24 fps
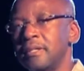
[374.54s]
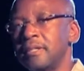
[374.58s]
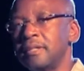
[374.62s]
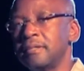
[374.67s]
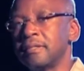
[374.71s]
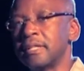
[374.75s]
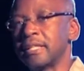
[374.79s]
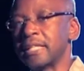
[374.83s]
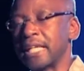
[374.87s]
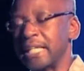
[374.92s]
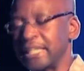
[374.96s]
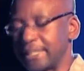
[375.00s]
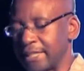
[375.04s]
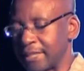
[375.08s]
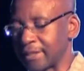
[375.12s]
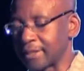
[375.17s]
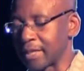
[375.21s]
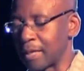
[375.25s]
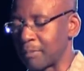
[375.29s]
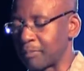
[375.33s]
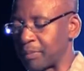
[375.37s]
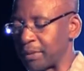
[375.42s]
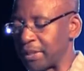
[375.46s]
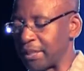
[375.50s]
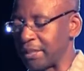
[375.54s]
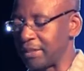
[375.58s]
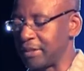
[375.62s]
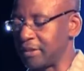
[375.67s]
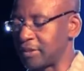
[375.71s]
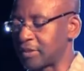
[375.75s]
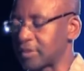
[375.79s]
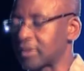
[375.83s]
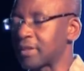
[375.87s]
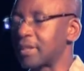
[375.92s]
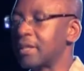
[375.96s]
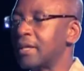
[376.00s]
the lighting
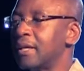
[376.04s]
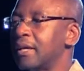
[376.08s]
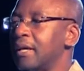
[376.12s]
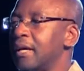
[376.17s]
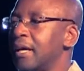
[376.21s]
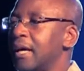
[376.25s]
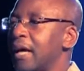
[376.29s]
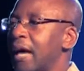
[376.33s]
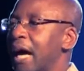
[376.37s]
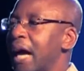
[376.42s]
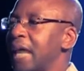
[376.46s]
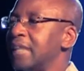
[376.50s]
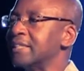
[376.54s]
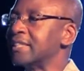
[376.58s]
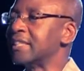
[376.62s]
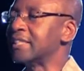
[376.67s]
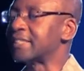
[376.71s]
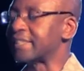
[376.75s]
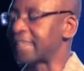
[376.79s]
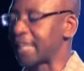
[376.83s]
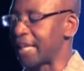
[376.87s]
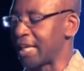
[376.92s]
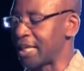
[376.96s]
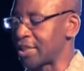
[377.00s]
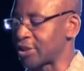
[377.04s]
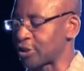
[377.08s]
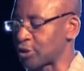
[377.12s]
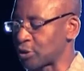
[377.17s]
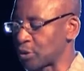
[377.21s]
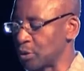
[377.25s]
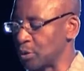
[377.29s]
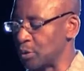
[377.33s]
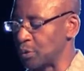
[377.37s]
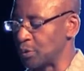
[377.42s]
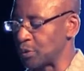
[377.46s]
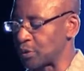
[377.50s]
companies, and the stage
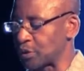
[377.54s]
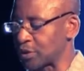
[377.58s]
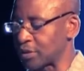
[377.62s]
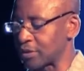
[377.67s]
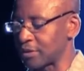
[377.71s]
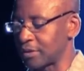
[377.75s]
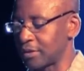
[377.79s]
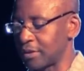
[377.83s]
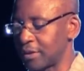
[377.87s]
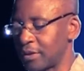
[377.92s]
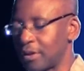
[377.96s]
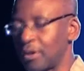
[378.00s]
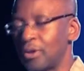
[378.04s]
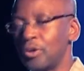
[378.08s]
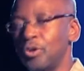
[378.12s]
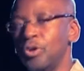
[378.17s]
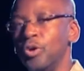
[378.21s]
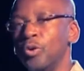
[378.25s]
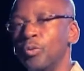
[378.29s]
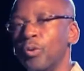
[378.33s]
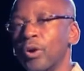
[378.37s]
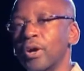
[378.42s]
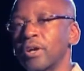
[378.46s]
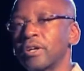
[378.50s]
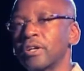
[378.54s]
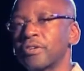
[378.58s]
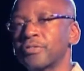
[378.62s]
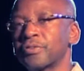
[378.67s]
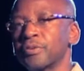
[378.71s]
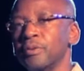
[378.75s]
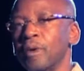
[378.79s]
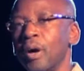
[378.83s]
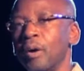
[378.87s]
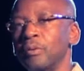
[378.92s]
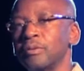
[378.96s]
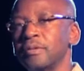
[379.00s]
crews who worked
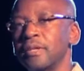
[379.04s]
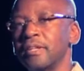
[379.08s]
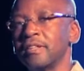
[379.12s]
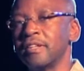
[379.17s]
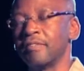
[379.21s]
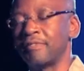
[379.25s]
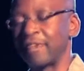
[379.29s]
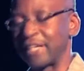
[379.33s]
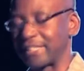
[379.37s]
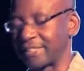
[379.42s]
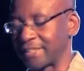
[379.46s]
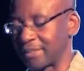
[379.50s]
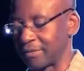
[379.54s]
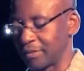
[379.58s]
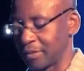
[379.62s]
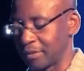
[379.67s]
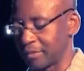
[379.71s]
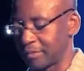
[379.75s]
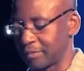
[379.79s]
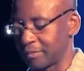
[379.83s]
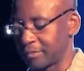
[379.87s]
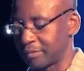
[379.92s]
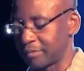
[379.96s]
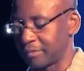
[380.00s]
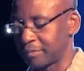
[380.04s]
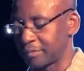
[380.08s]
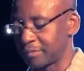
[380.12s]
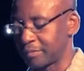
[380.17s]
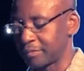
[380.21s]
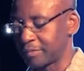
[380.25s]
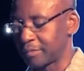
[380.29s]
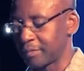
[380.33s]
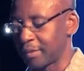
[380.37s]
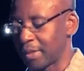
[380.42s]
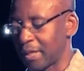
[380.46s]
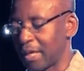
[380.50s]
throughout the festival.
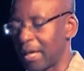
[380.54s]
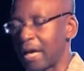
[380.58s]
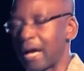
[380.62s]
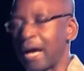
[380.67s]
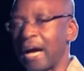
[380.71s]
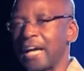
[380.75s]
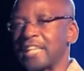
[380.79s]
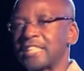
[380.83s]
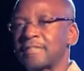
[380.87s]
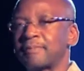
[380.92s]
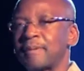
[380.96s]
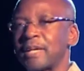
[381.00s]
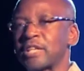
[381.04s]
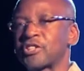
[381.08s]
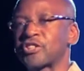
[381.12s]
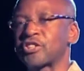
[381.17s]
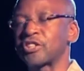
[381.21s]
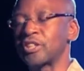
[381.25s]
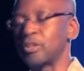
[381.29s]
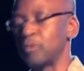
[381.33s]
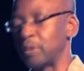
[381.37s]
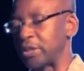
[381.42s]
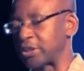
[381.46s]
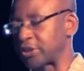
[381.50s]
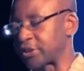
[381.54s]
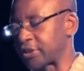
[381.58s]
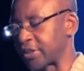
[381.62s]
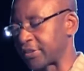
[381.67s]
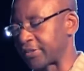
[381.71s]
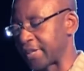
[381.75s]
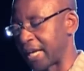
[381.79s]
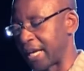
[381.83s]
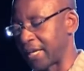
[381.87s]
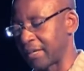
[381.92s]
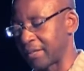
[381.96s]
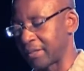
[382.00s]
I especially wish to
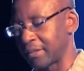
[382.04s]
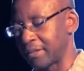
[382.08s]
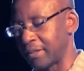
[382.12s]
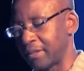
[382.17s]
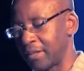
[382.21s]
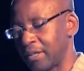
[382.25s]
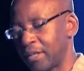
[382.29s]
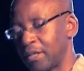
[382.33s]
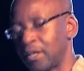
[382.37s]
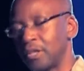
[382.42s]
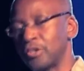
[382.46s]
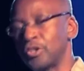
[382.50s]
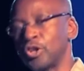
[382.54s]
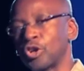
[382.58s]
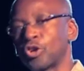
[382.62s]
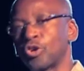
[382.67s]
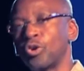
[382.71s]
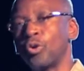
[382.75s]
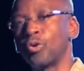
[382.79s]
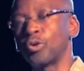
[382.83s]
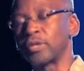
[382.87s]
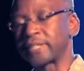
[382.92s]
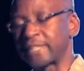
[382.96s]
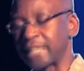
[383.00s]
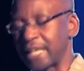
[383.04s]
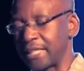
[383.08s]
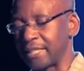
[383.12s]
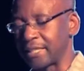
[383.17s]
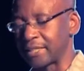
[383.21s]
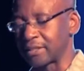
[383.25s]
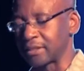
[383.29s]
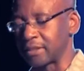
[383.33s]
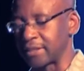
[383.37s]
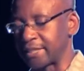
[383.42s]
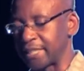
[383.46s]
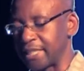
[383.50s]
thank the core
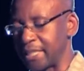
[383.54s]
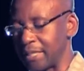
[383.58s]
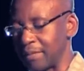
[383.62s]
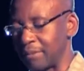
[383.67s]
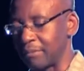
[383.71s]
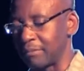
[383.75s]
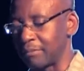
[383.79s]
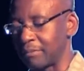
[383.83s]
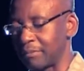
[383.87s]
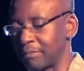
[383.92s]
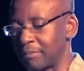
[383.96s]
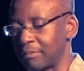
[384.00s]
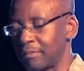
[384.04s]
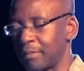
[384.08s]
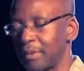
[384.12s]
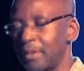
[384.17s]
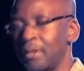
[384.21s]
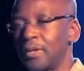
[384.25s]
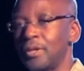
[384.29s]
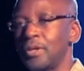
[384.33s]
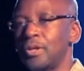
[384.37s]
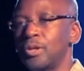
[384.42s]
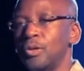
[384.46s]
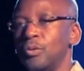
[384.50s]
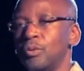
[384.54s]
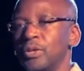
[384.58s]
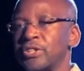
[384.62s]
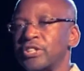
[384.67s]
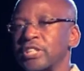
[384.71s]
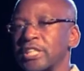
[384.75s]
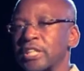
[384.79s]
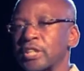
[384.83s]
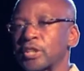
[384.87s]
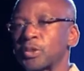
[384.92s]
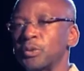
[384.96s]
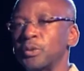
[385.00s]
technical team, which
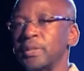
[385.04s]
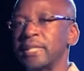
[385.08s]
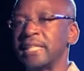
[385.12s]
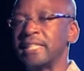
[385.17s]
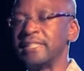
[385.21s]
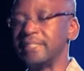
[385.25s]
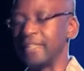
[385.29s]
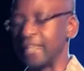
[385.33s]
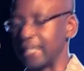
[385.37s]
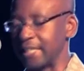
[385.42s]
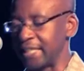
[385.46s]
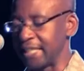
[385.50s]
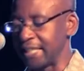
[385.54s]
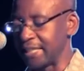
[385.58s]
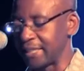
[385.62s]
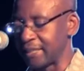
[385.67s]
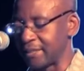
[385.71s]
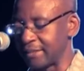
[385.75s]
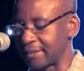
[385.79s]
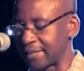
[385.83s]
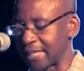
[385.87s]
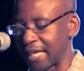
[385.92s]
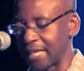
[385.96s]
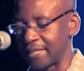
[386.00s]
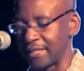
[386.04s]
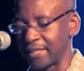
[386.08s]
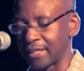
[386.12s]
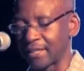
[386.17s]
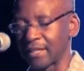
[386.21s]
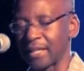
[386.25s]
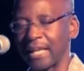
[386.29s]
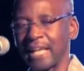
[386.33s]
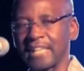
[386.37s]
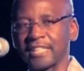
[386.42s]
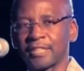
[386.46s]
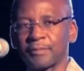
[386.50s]
included the leading
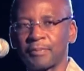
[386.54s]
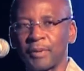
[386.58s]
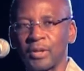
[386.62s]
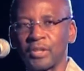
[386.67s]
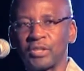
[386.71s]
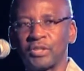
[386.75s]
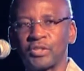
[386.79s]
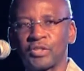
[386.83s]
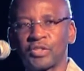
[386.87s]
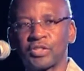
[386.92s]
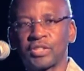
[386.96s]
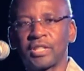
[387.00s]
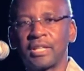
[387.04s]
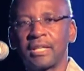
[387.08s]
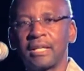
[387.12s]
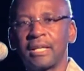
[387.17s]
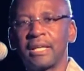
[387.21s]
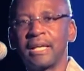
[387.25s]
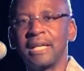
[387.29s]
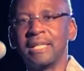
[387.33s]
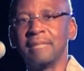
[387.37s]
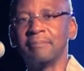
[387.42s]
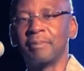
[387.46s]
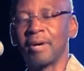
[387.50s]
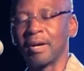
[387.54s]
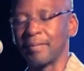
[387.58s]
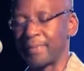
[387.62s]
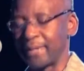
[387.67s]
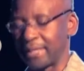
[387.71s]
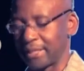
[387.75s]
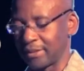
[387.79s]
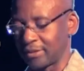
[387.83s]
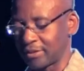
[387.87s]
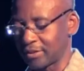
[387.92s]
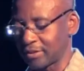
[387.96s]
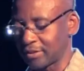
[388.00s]
technical experts in
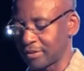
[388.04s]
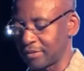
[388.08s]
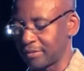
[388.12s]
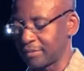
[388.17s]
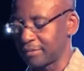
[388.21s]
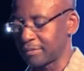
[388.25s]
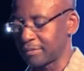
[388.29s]
Barbados.